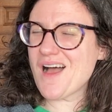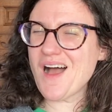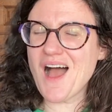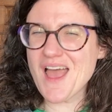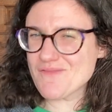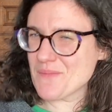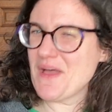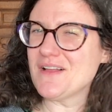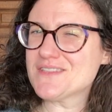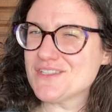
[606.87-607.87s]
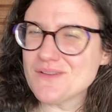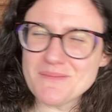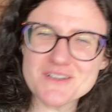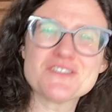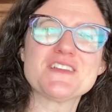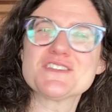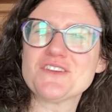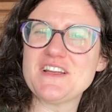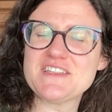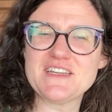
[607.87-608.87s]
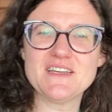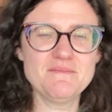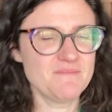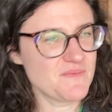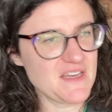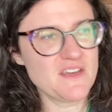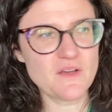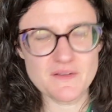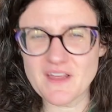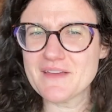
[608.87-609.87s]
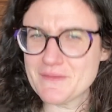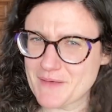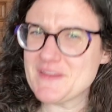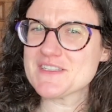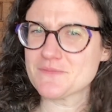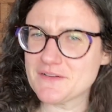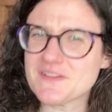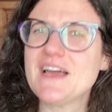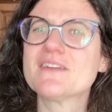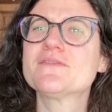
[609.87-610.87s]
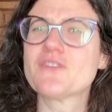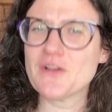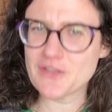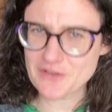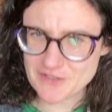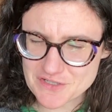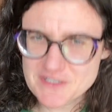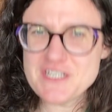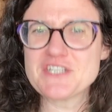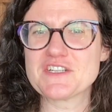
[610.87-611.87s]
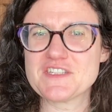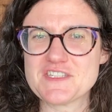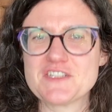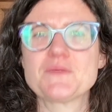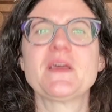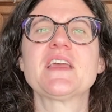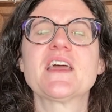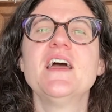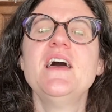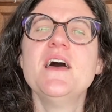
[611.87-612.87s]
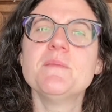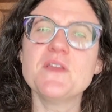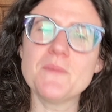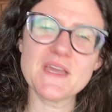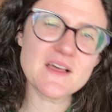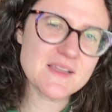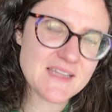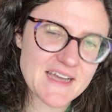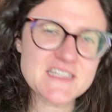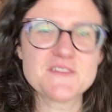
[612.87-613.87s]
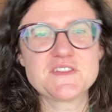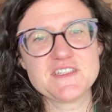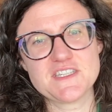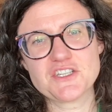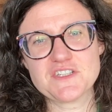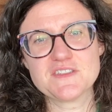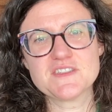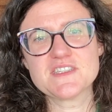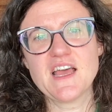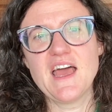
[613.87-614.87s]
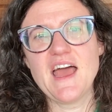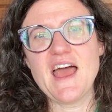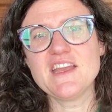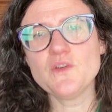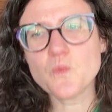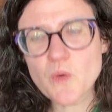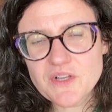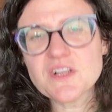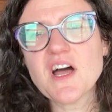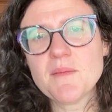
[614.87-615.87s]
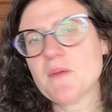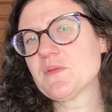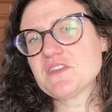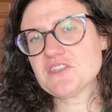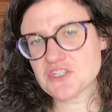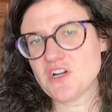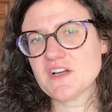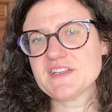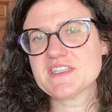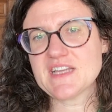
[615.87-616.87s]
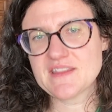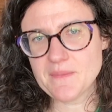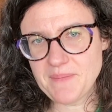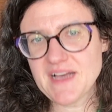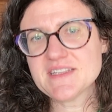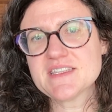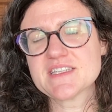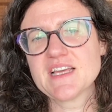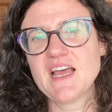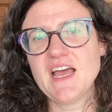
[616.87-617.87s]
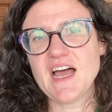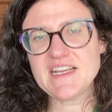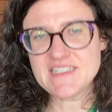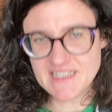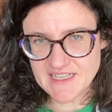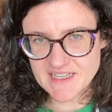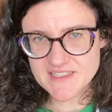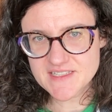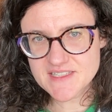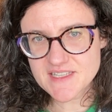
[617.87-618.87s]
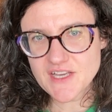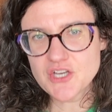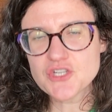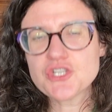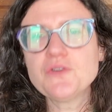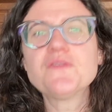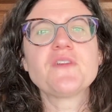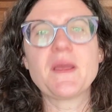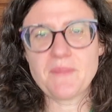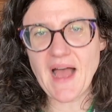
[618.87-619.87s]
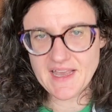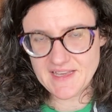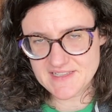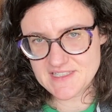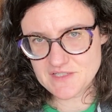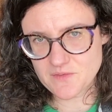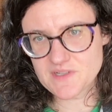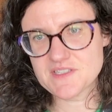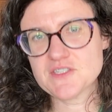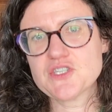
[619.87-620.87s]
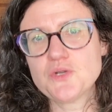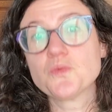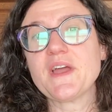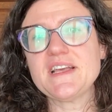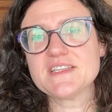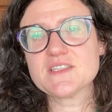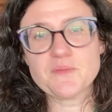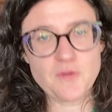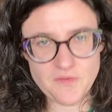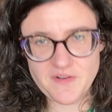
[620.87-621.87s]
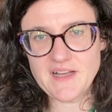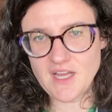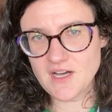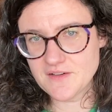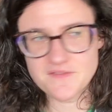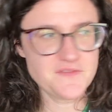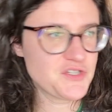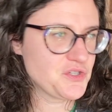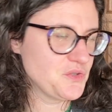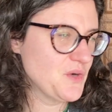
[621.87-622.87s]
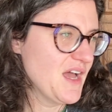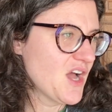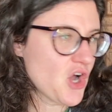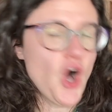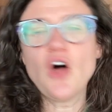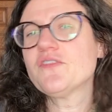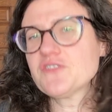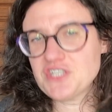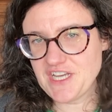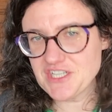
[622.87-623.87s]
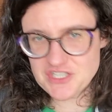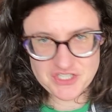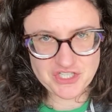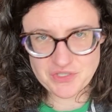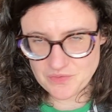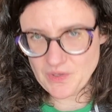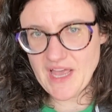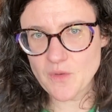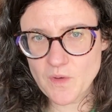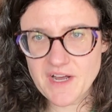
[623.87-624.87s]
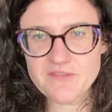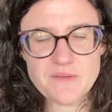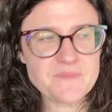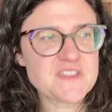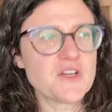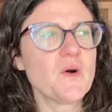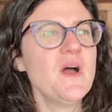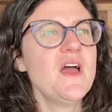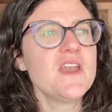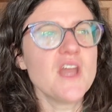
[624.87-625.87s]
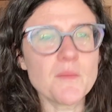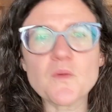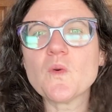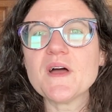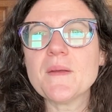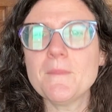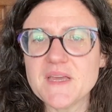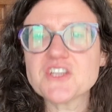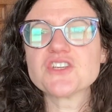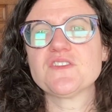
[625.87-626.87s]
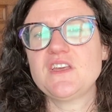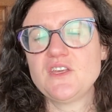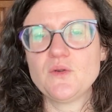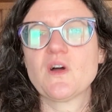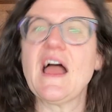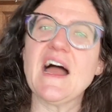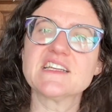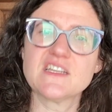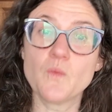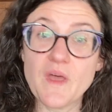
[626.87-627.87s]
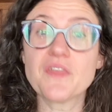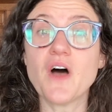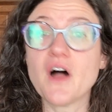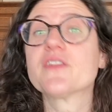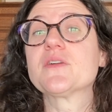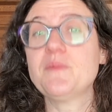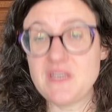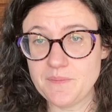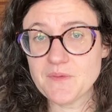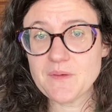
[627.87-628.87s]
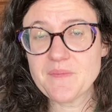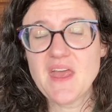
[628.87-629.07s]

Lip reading: I repel too, I'm not sure that's a great idea, then you can, maybe that's a red flag for your strategic decision making. But you make collective decisions and you will come up with the strongest and the best ideas to fight back against these forces, to raise the profile of, to call for changes to, and whatever. So number one, make sure that you are acting with other people.